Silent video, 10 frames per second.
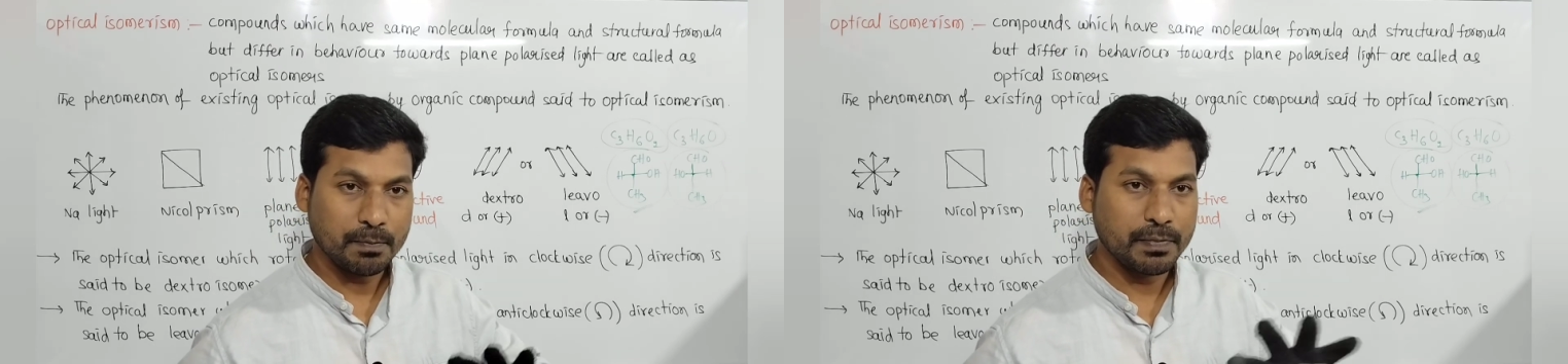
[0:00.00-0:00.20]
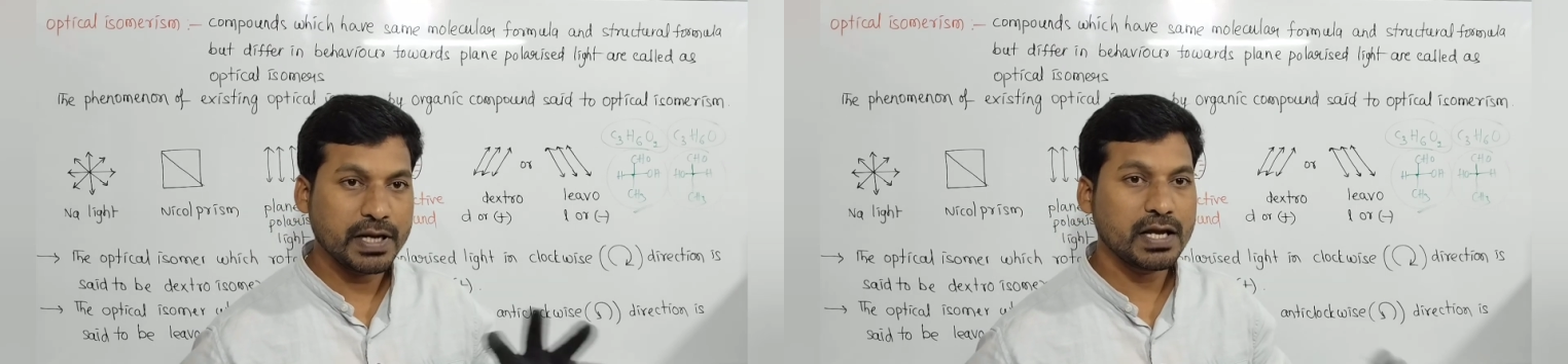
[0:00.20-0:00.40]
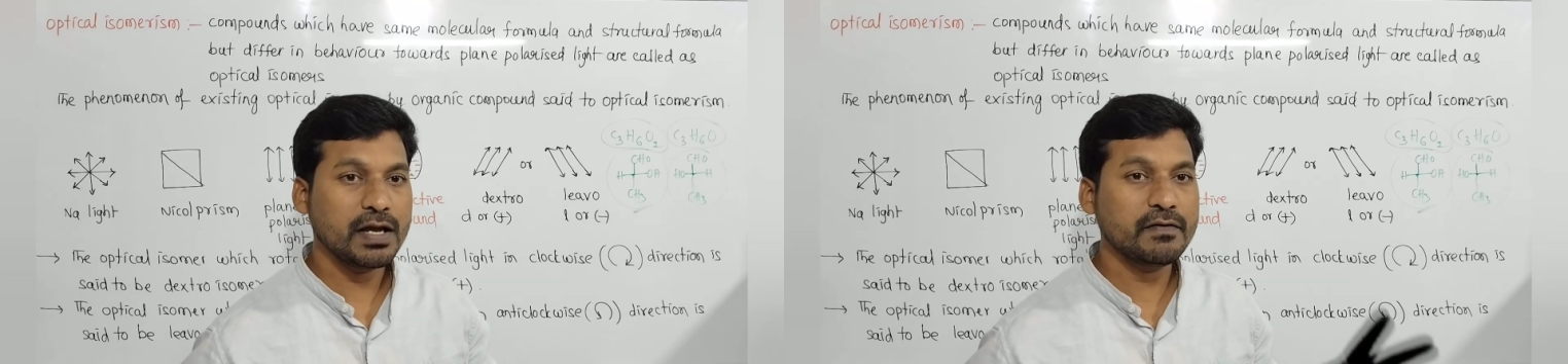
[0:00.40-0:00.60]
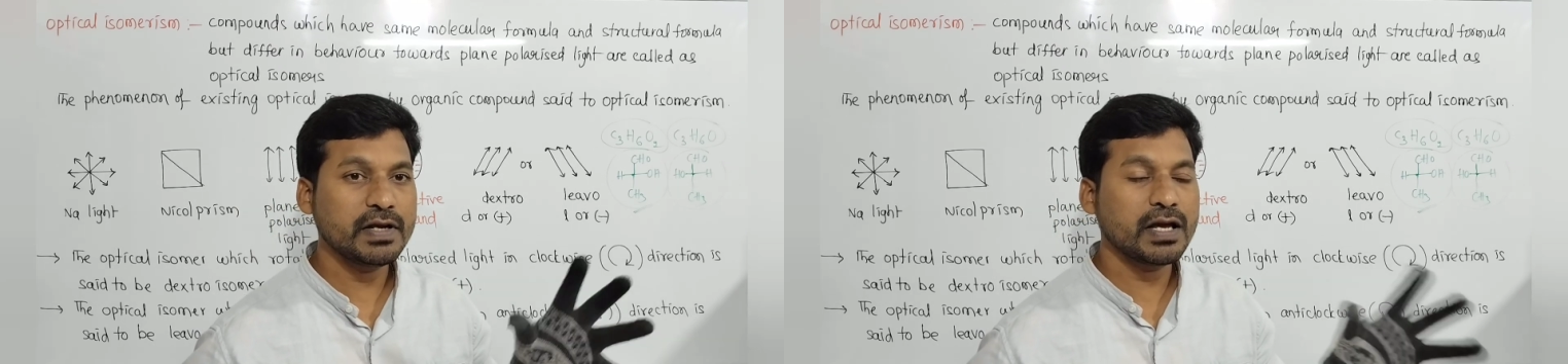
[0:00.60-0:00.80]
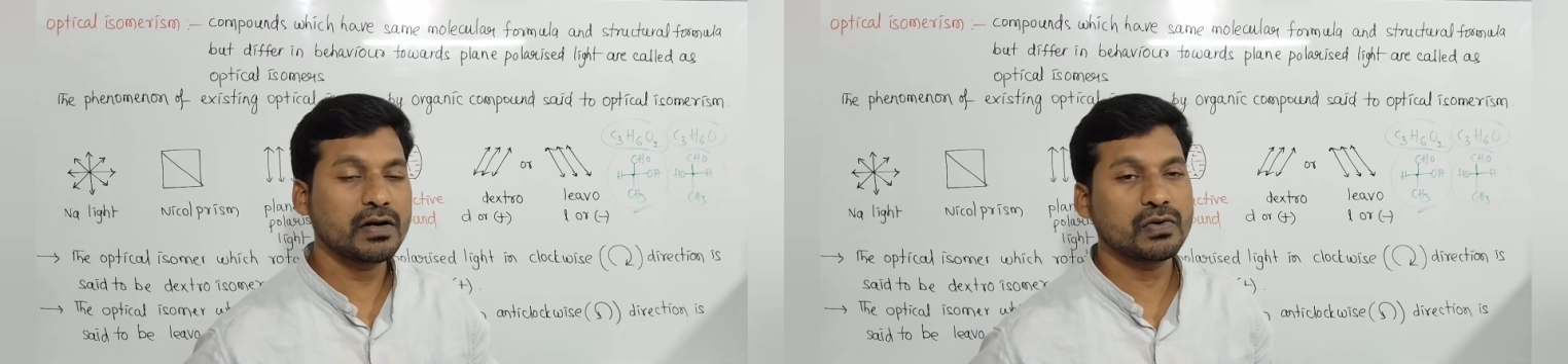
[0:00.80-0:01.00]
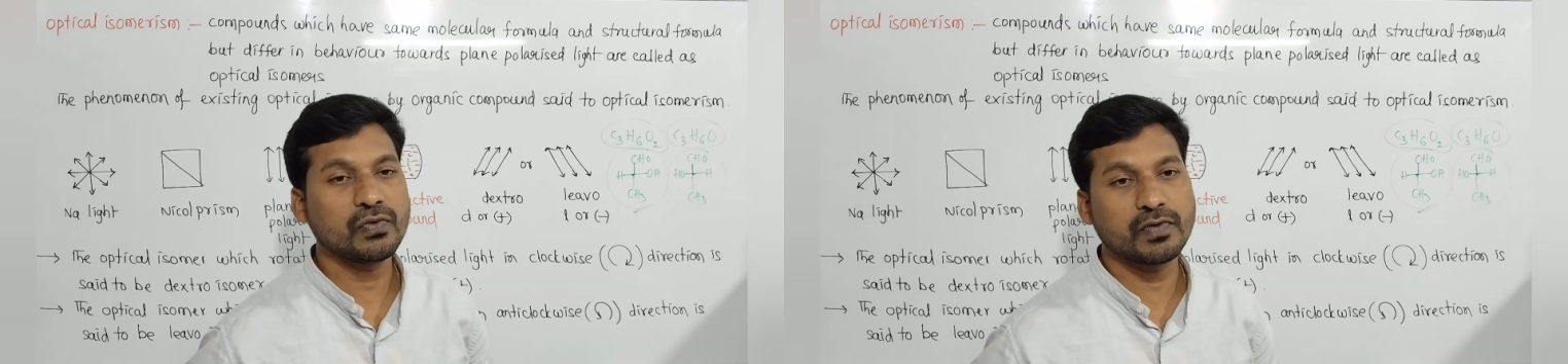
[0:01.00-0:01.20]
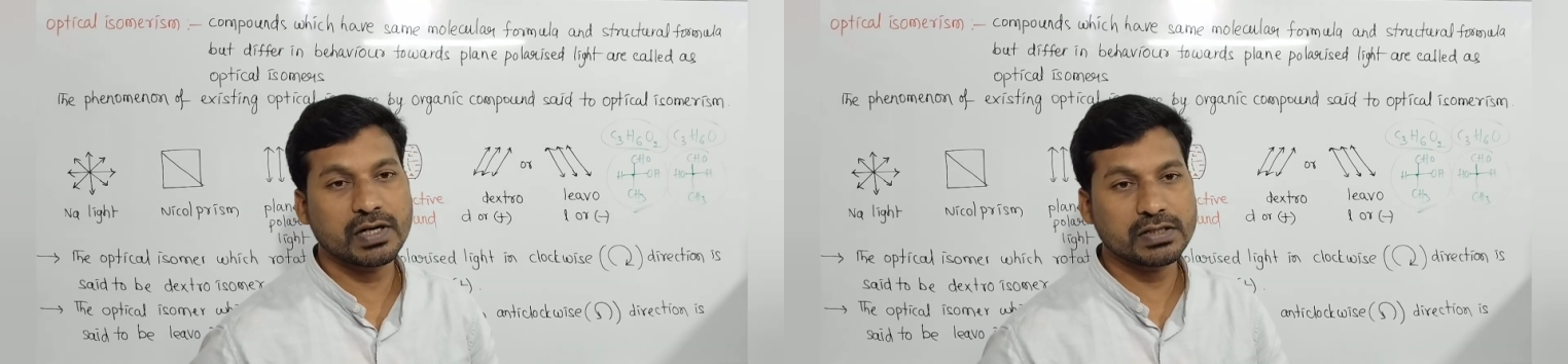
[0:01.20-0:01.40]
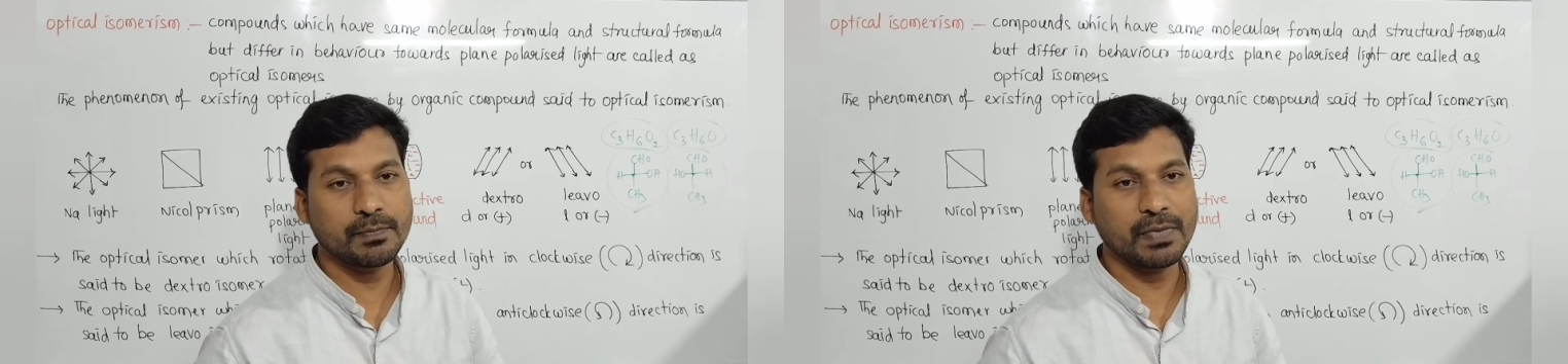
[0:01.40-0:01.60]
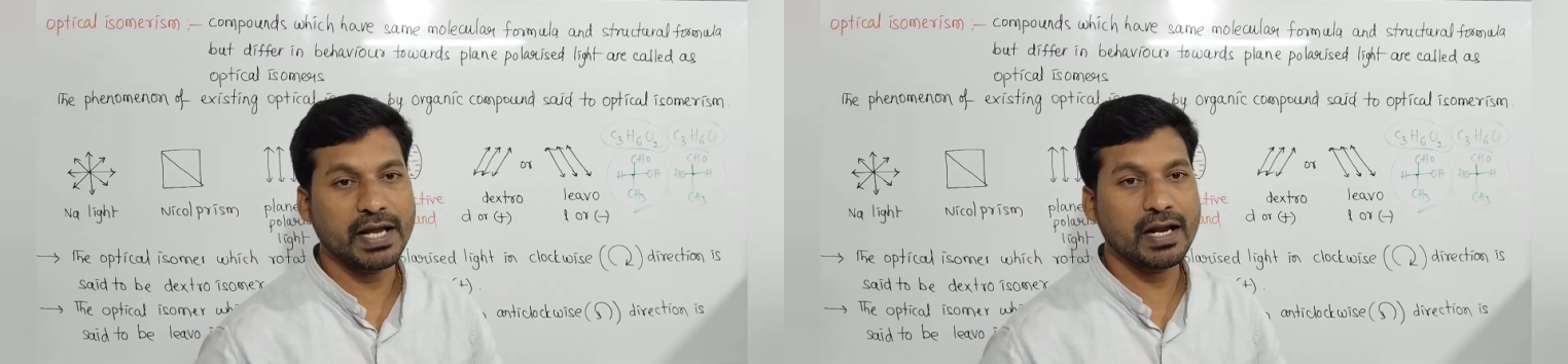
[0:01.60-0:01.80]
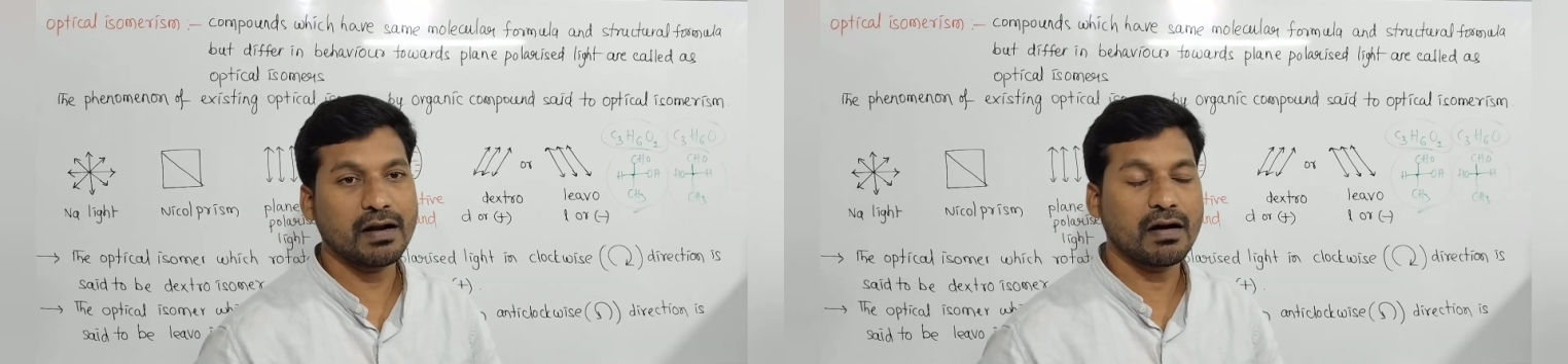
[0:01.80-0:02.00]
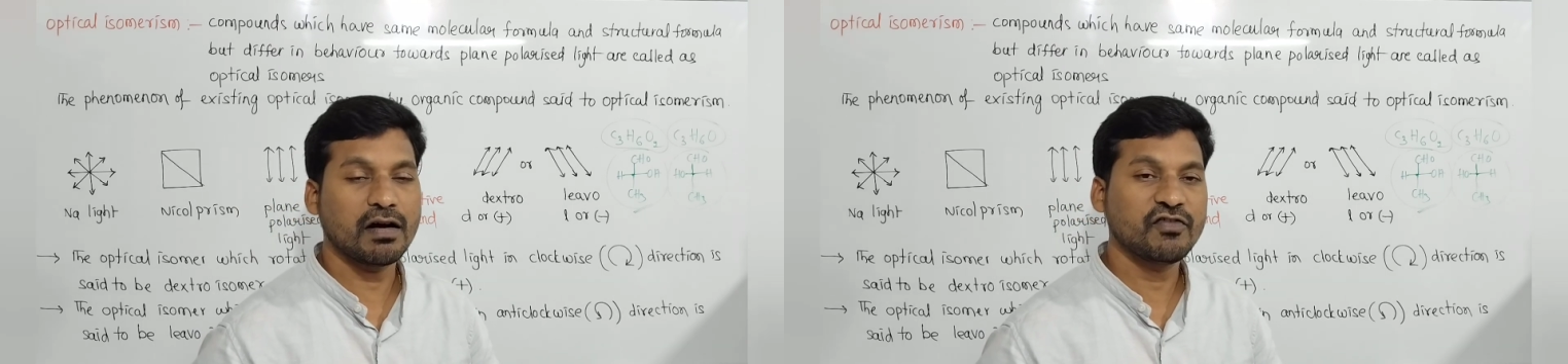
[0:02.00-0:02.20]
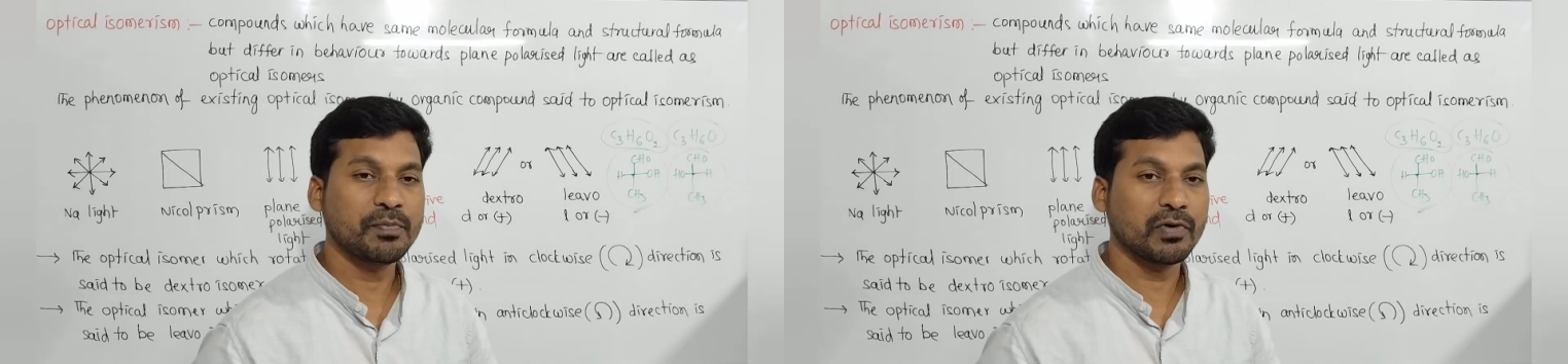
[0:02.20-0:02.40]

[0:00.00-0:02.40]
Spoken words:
behavior towards plane of